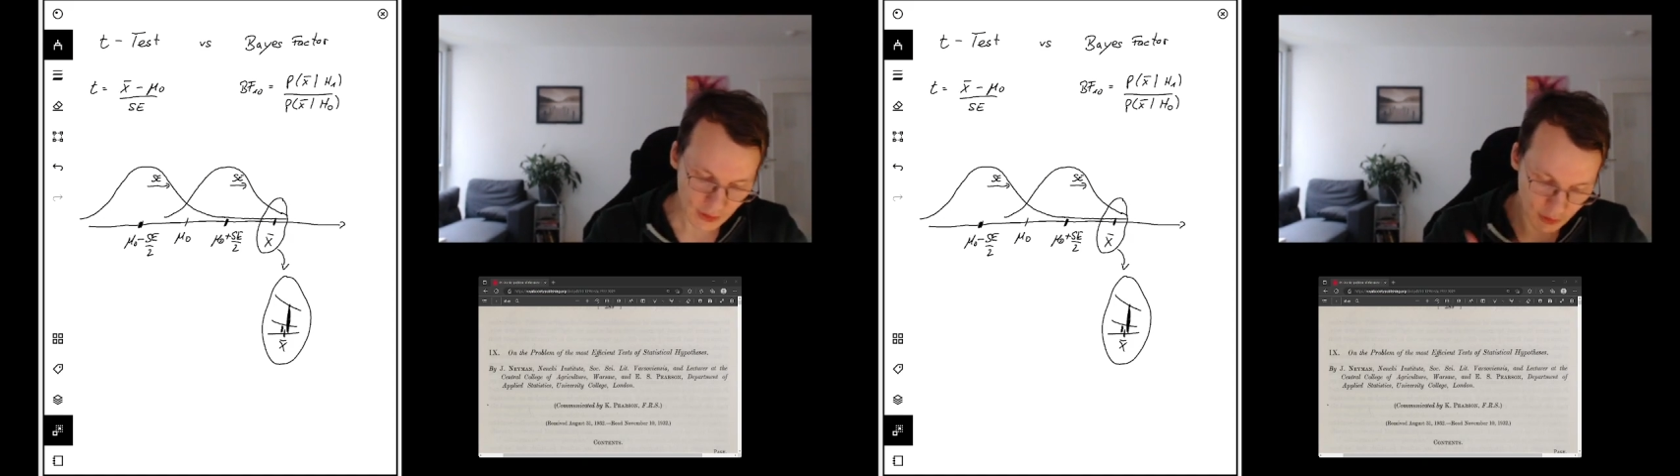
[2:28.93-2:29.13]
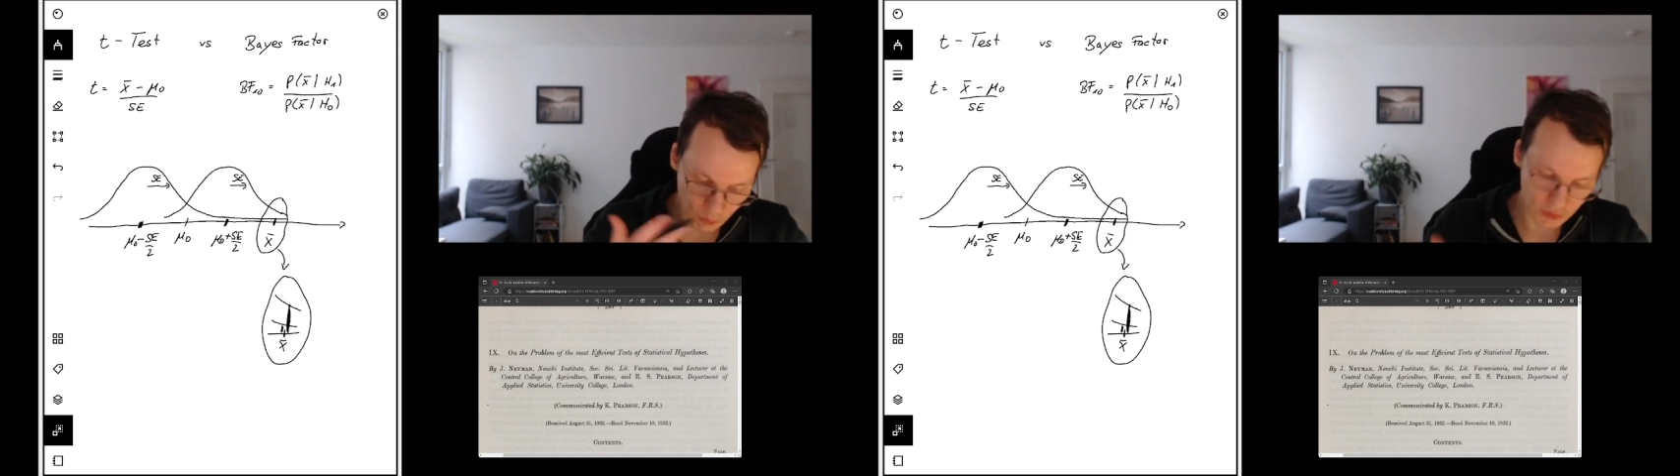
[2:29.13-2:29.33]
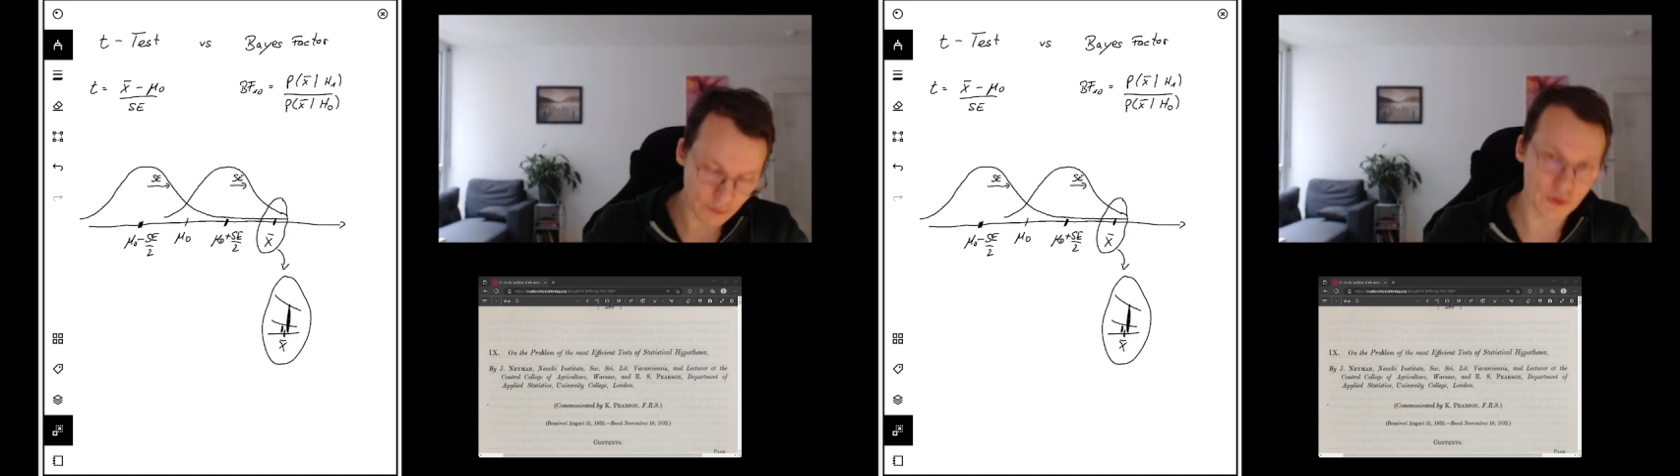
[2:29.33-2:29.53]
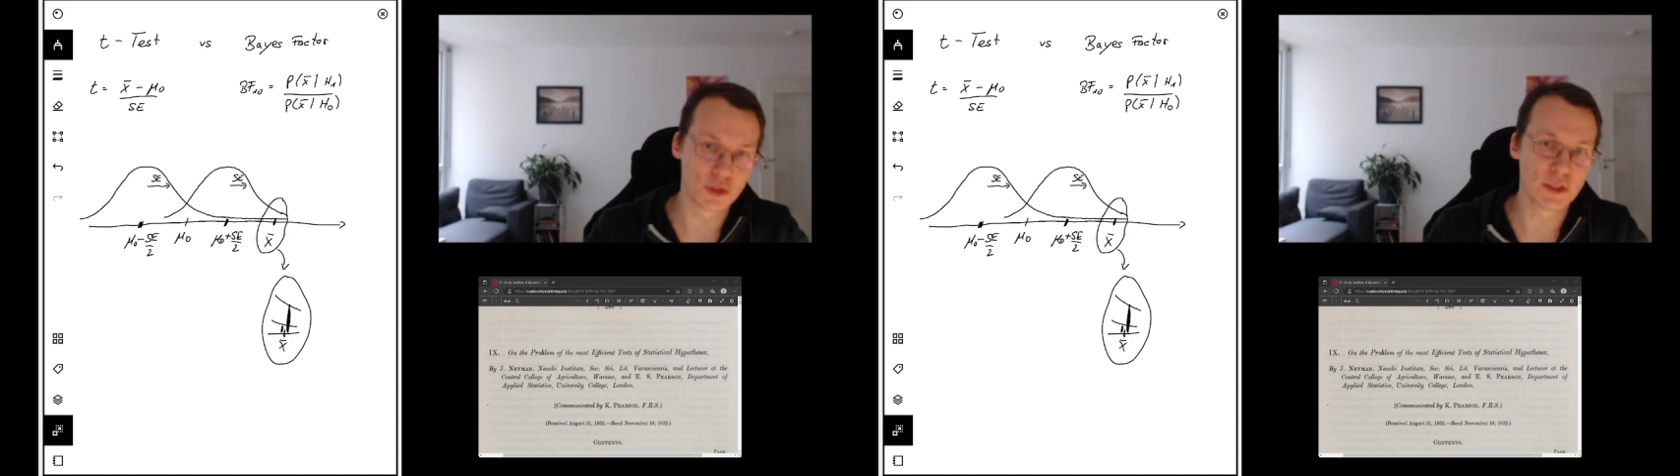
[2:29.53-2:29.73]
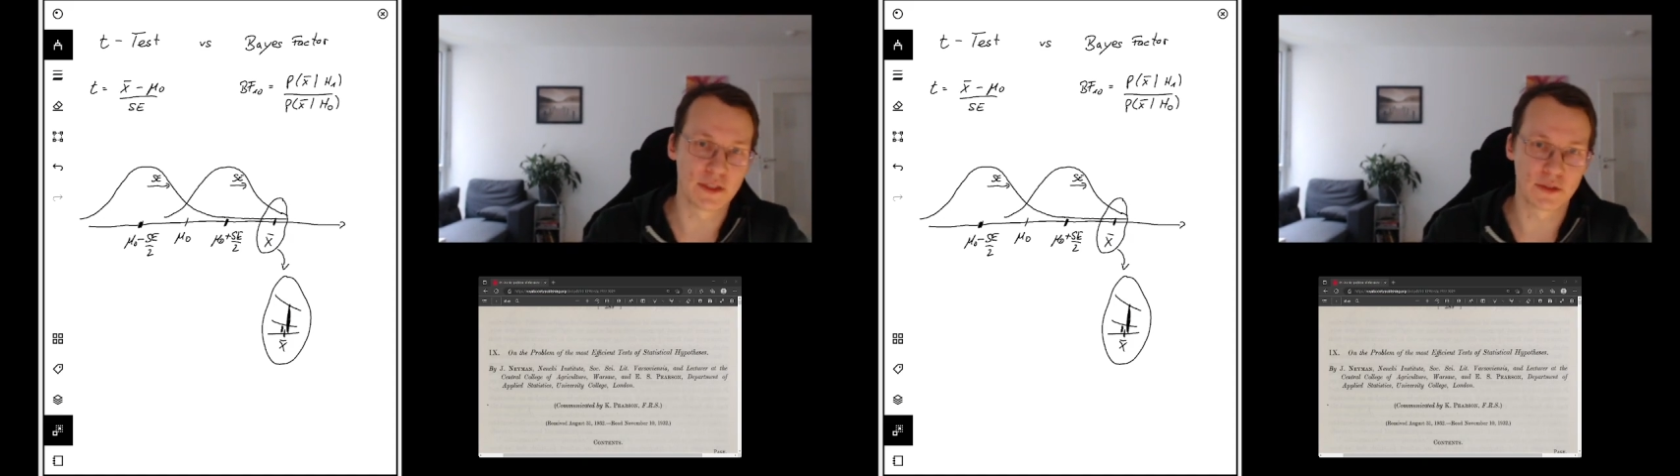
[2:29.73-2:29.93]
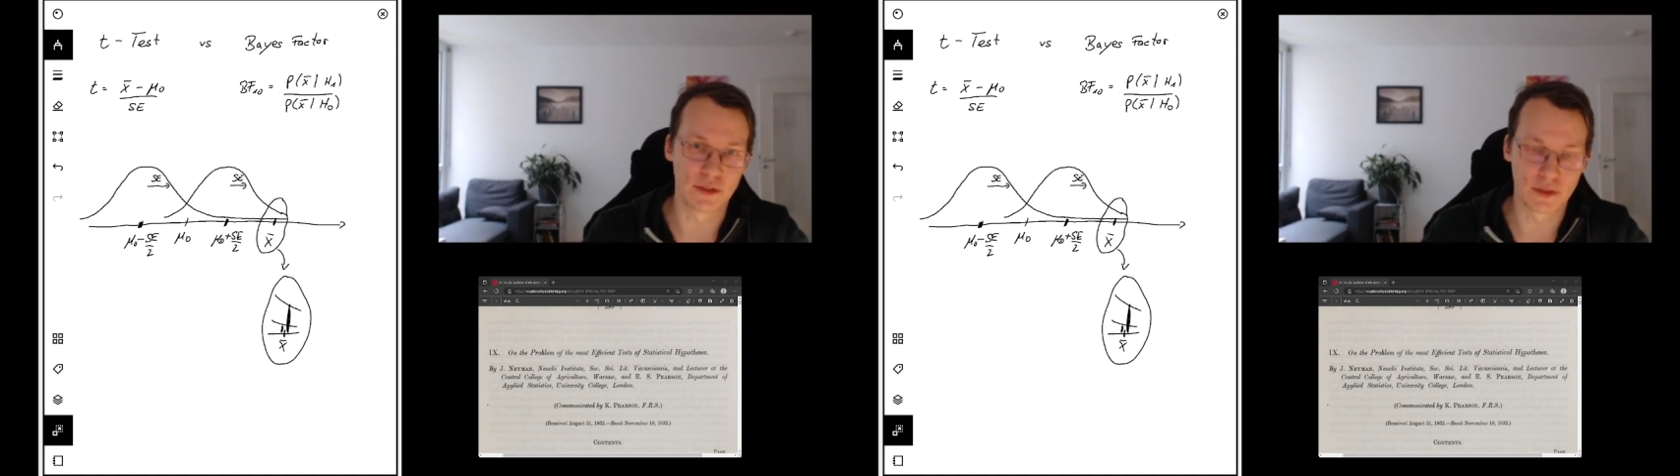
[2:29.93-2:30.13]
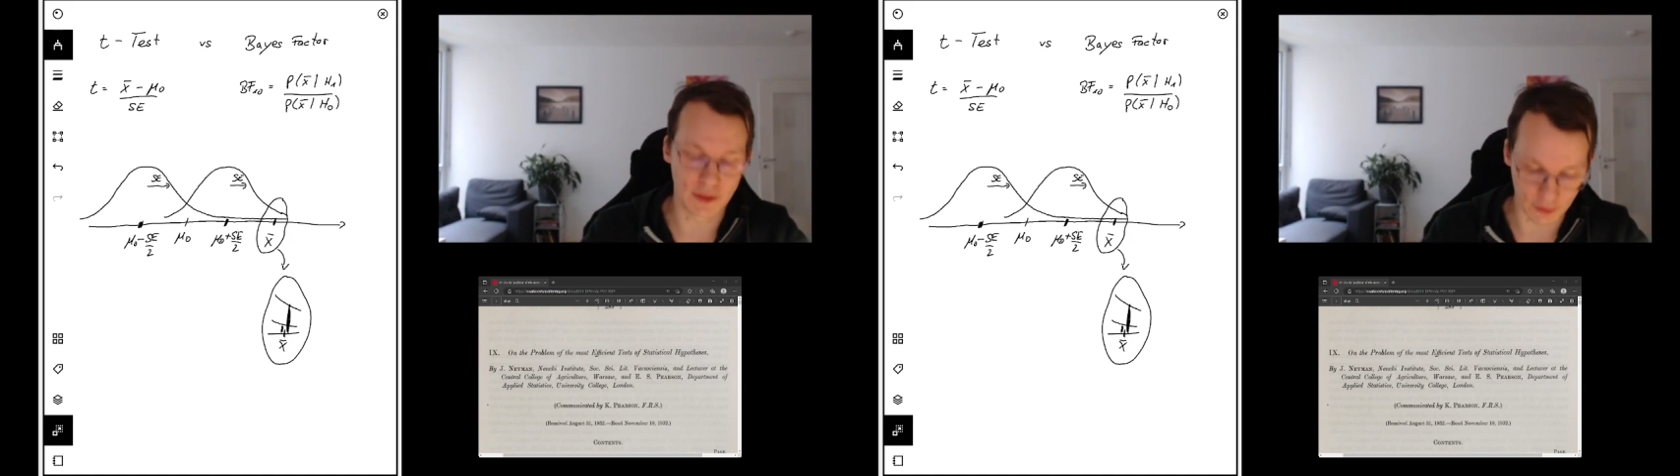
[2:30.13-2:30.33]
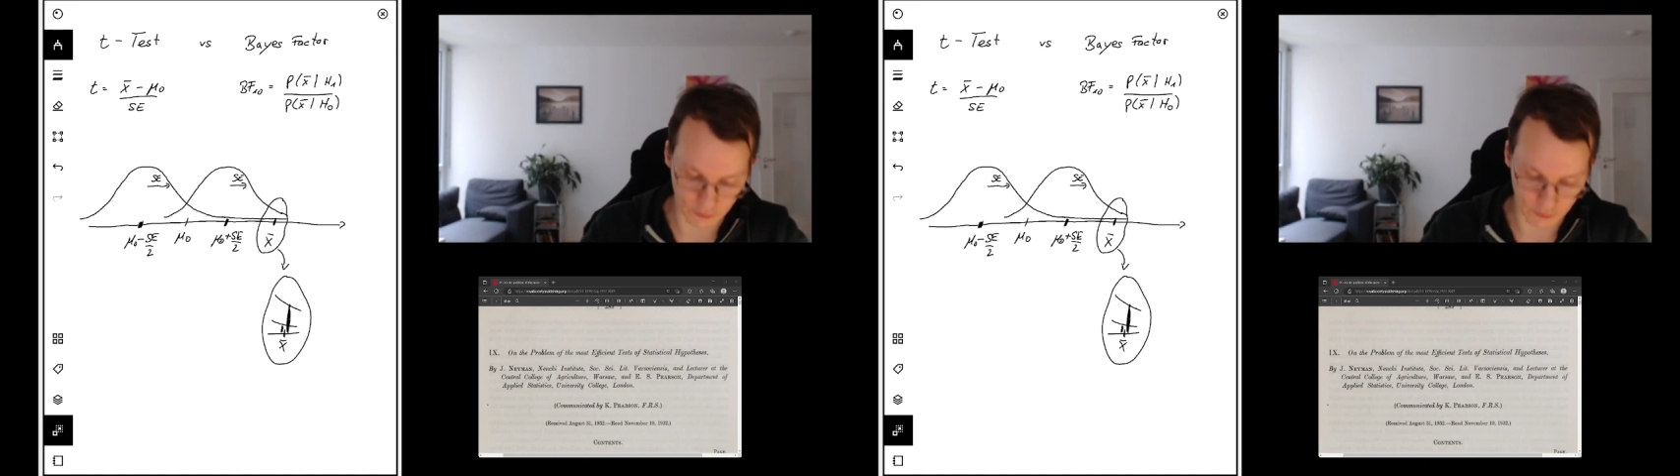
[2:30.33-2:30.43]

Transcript: the most efficient test in this kind of